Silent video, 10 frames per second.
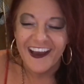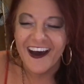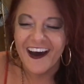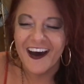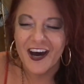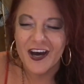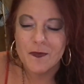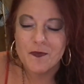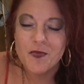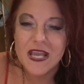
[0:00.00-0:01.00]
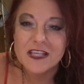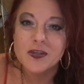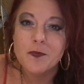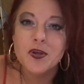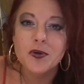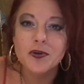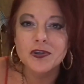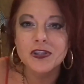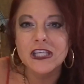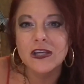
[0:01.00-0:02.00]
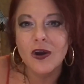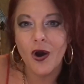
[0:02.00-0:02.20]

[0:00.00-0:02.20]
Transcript: uh, based purely